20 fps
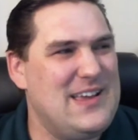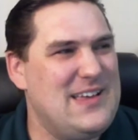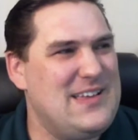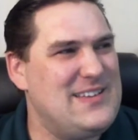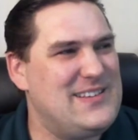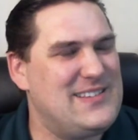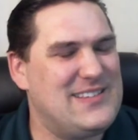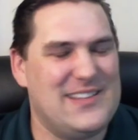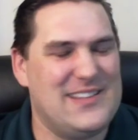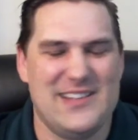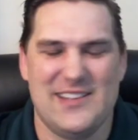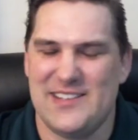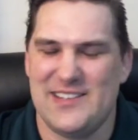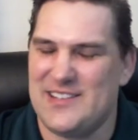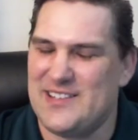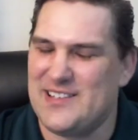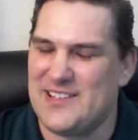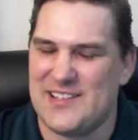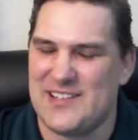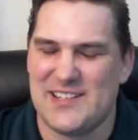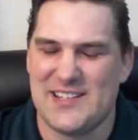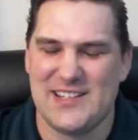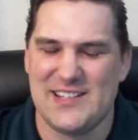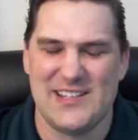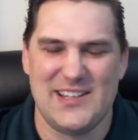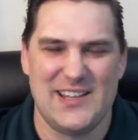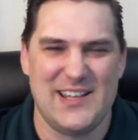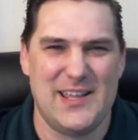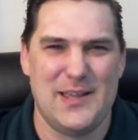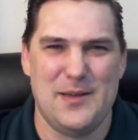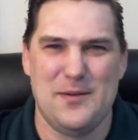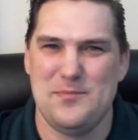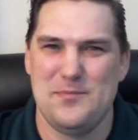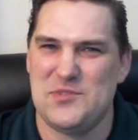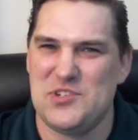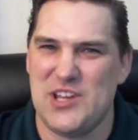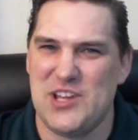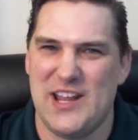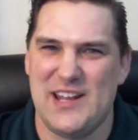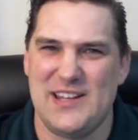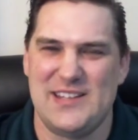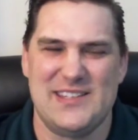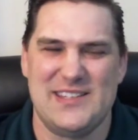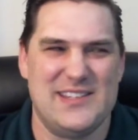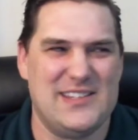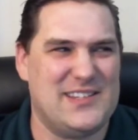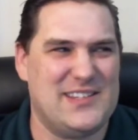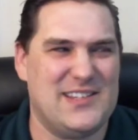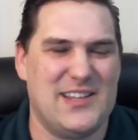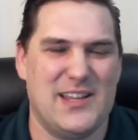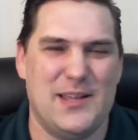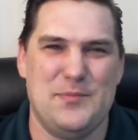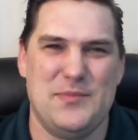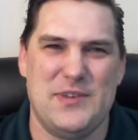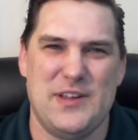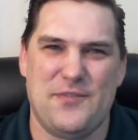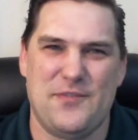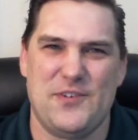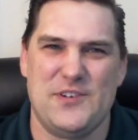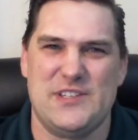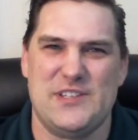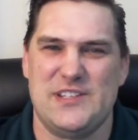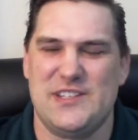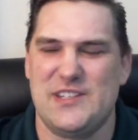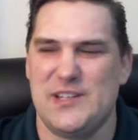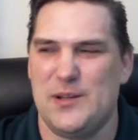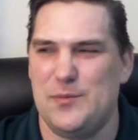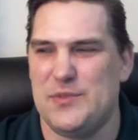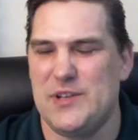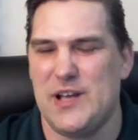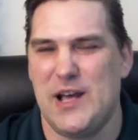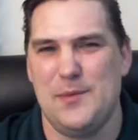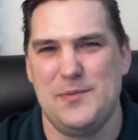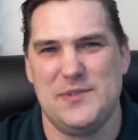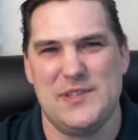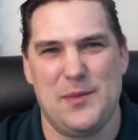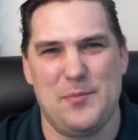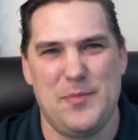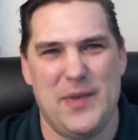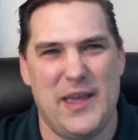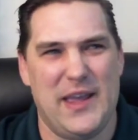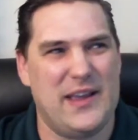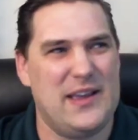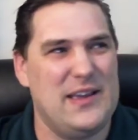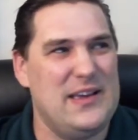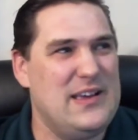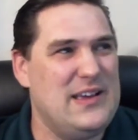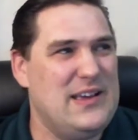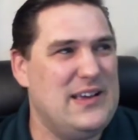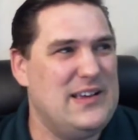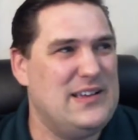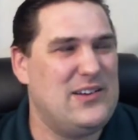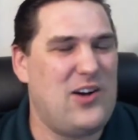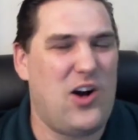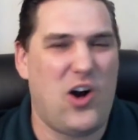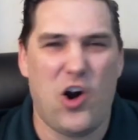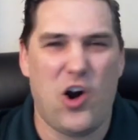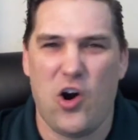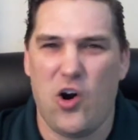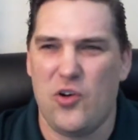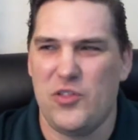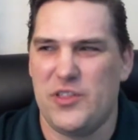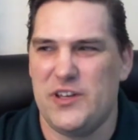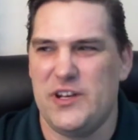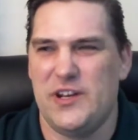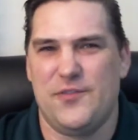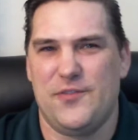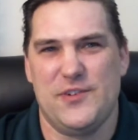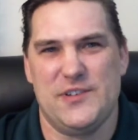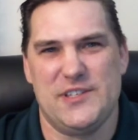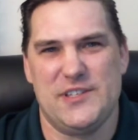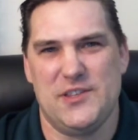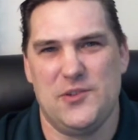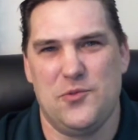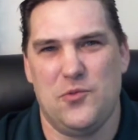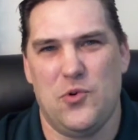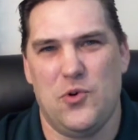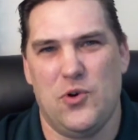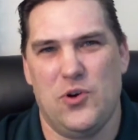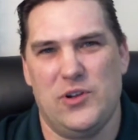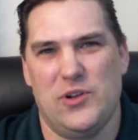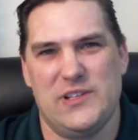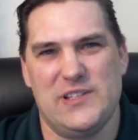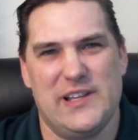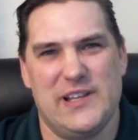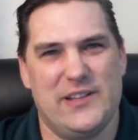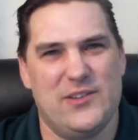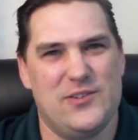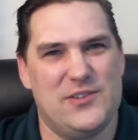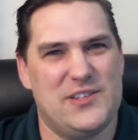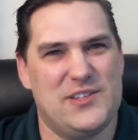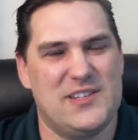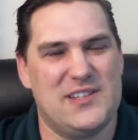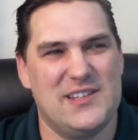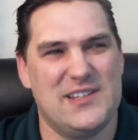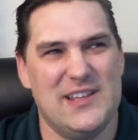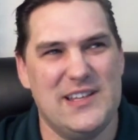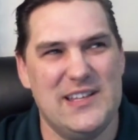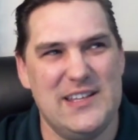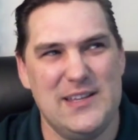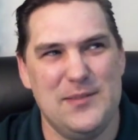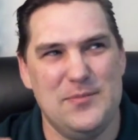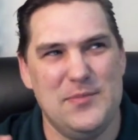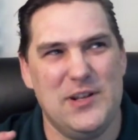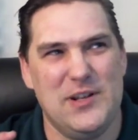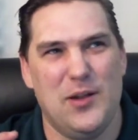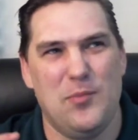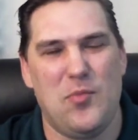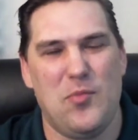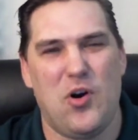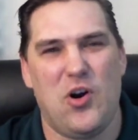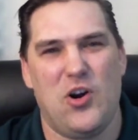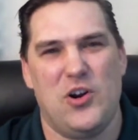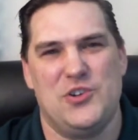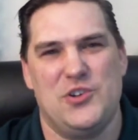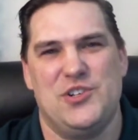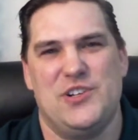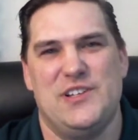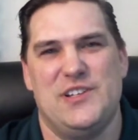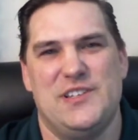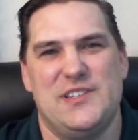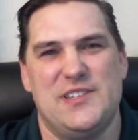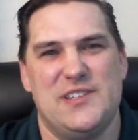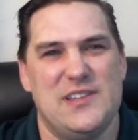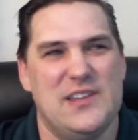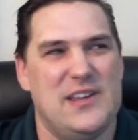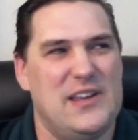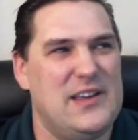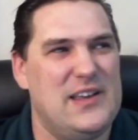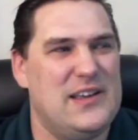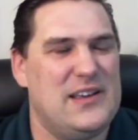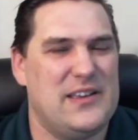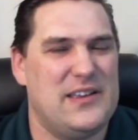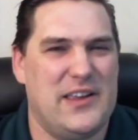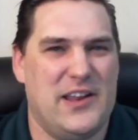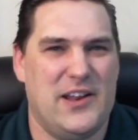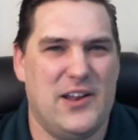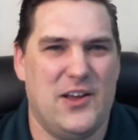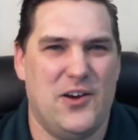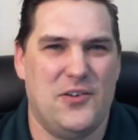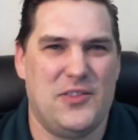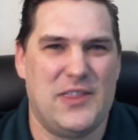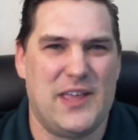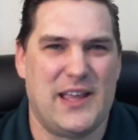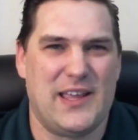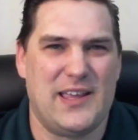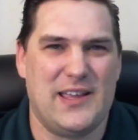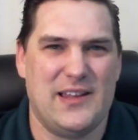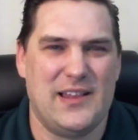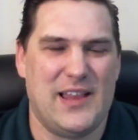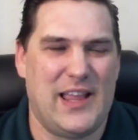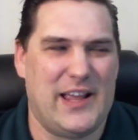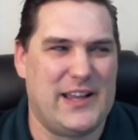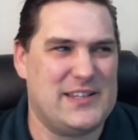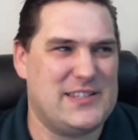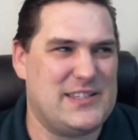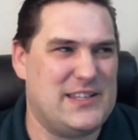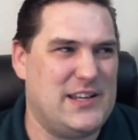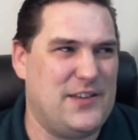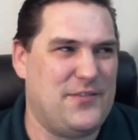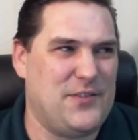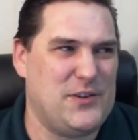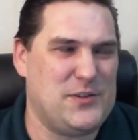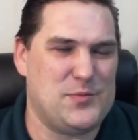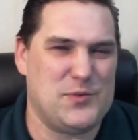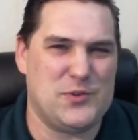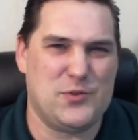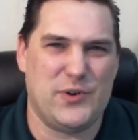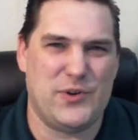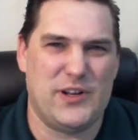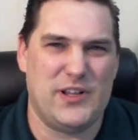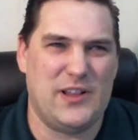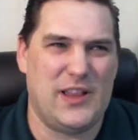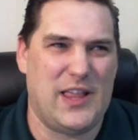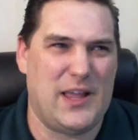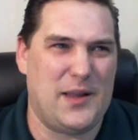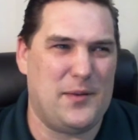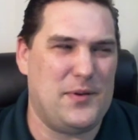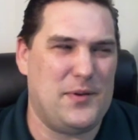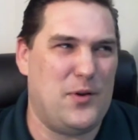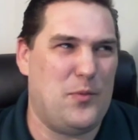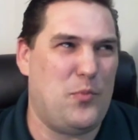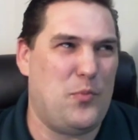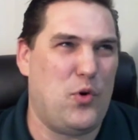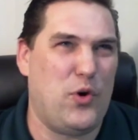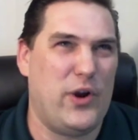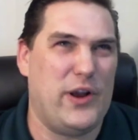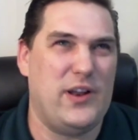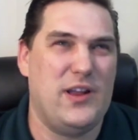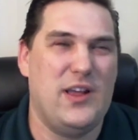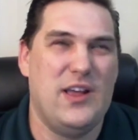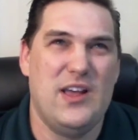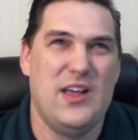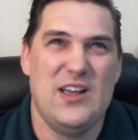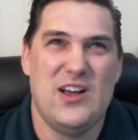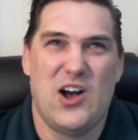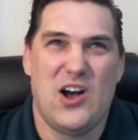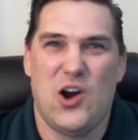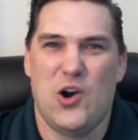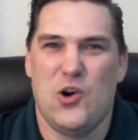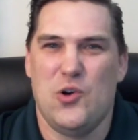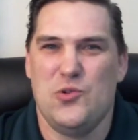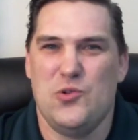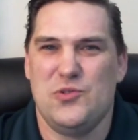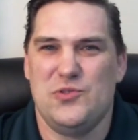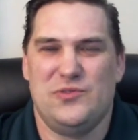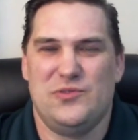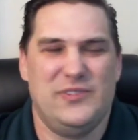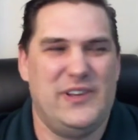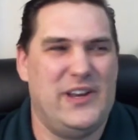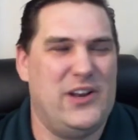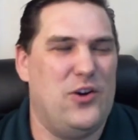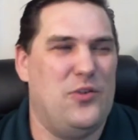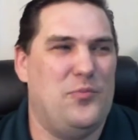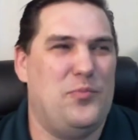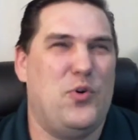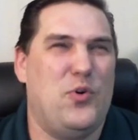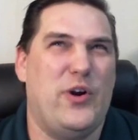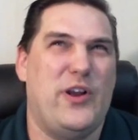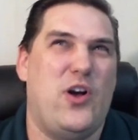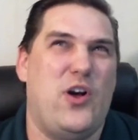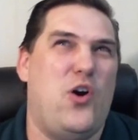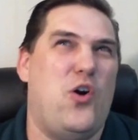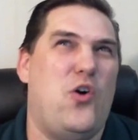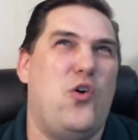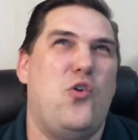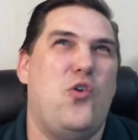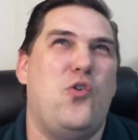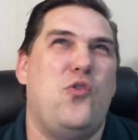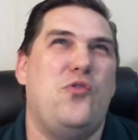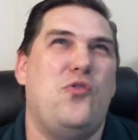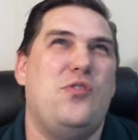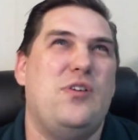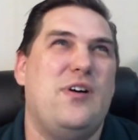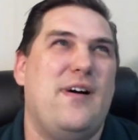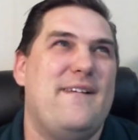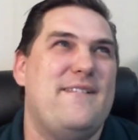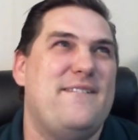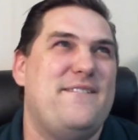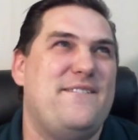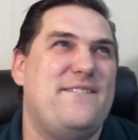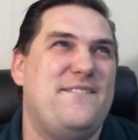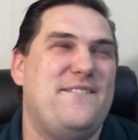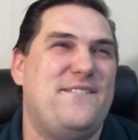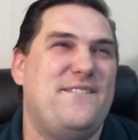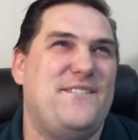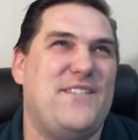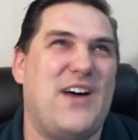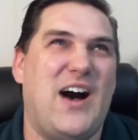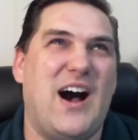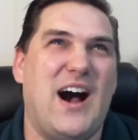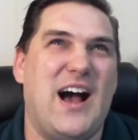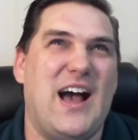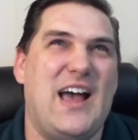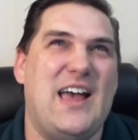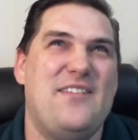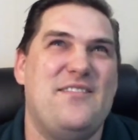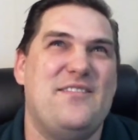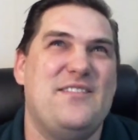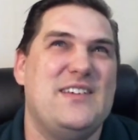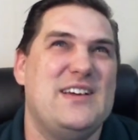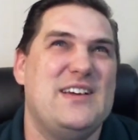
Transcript: So it's a slim chance and slim differences sometimes that make all the difference in the world. It's like those slim little margins, that can, like, it's the difference between it, like, point oh, 0.05